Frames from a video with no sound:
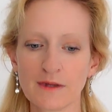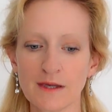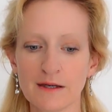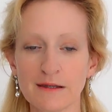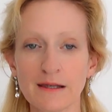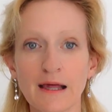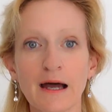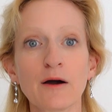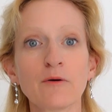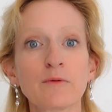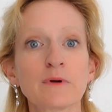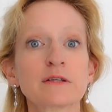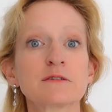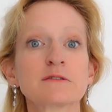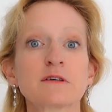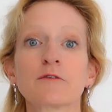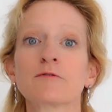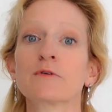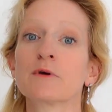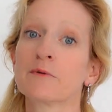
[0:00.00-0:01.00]
now it's
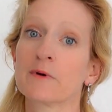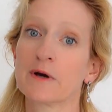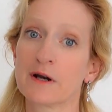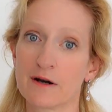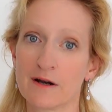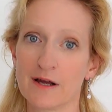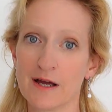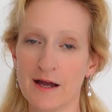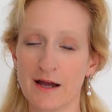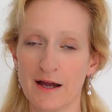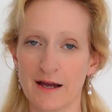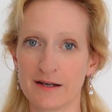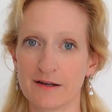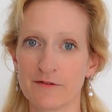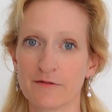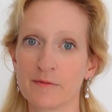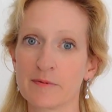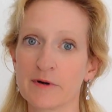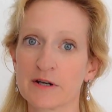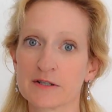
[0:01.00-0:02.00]
everywhere and
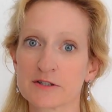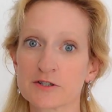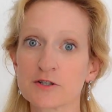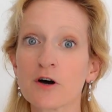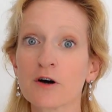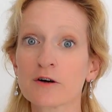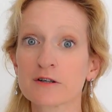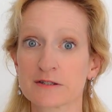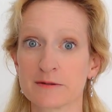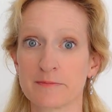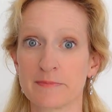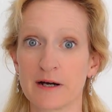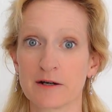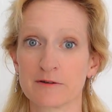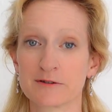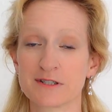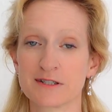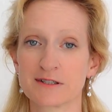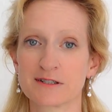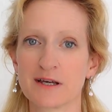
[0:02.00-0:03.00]
everyone talks
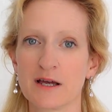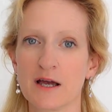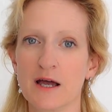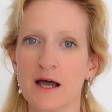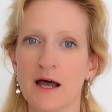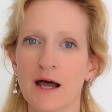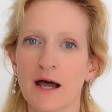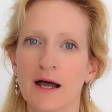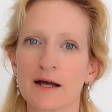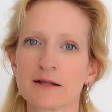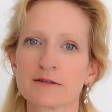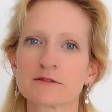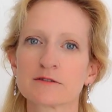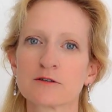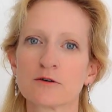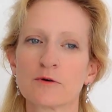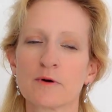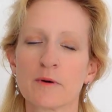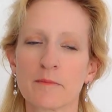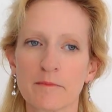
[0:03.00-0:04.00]
about it. And
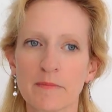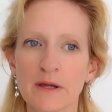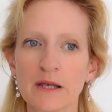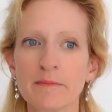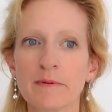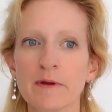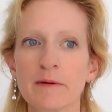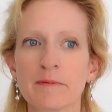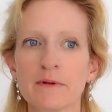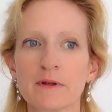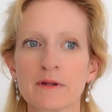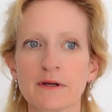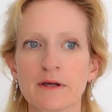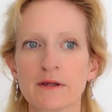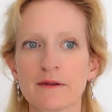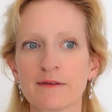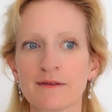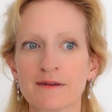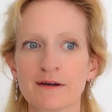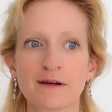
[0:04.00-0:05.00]
so many people
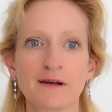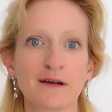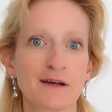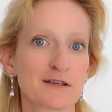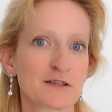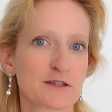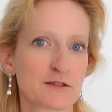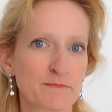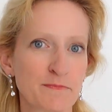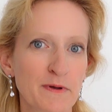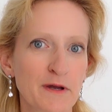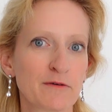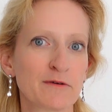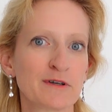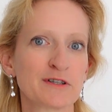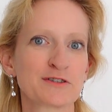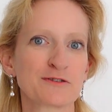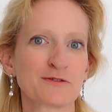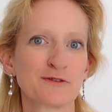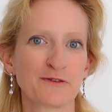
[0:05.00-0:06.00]
in the
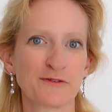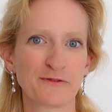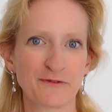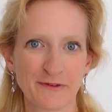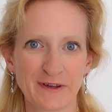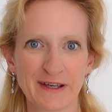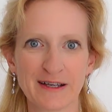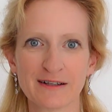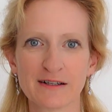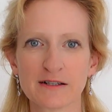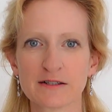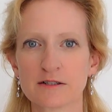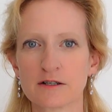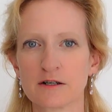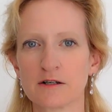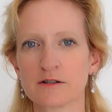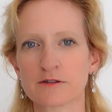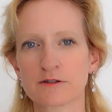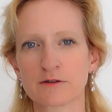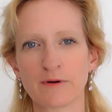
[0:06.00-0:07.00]
spiritual field,
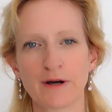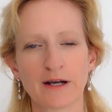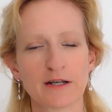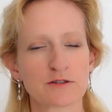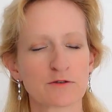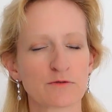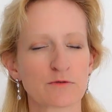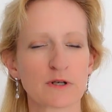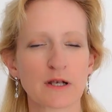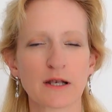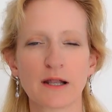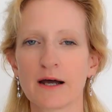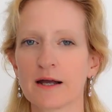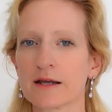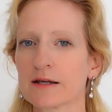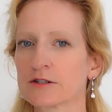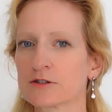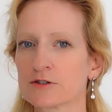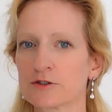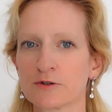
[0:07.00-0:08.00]
although I don't
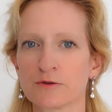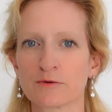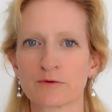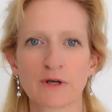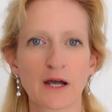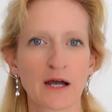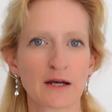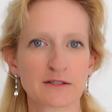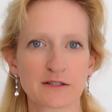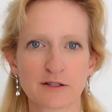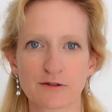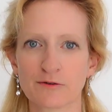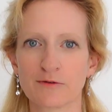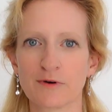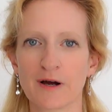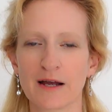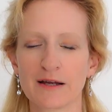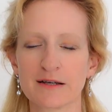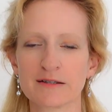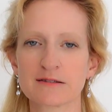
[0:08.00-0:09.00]
like to
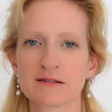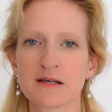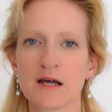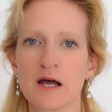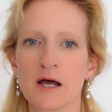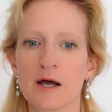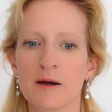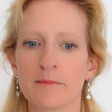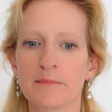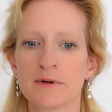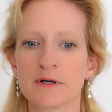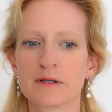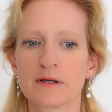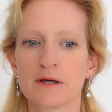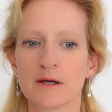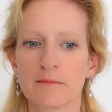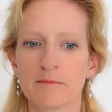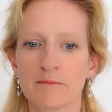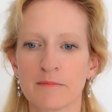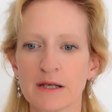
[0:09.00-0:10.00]
categorize,
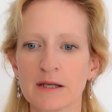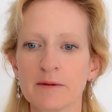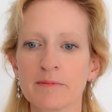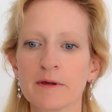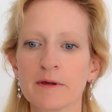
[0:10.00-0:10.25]
but many